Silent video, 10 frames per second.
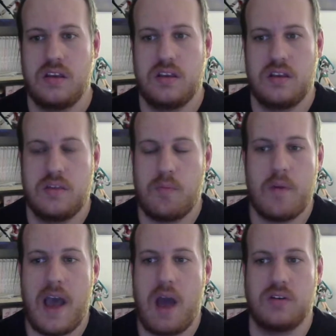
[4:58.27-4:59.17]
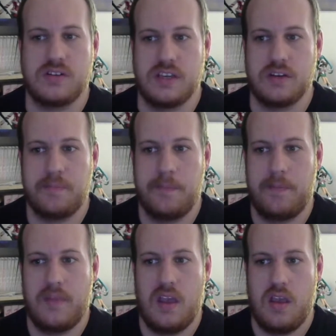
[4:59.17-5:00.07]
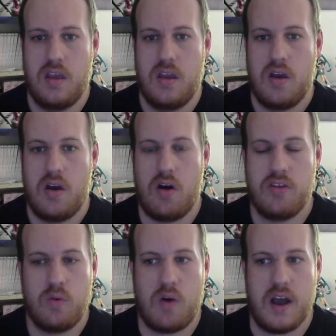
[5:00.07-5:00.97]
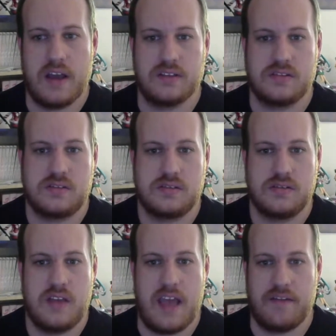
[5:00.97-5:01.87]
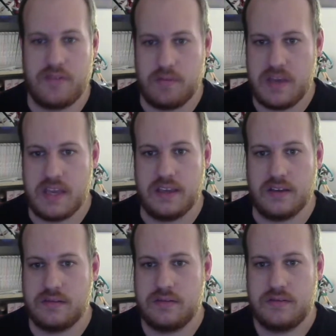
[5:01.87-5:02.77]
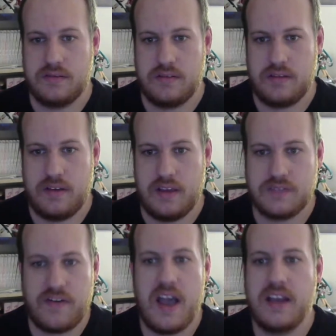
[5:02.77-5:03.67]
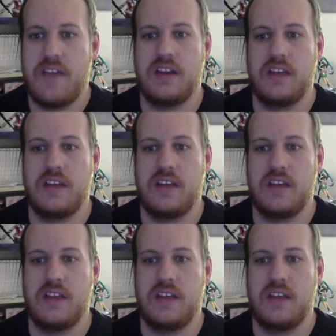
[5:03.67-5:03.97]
the more power to you. Otherwise, and for me, it's fine to have an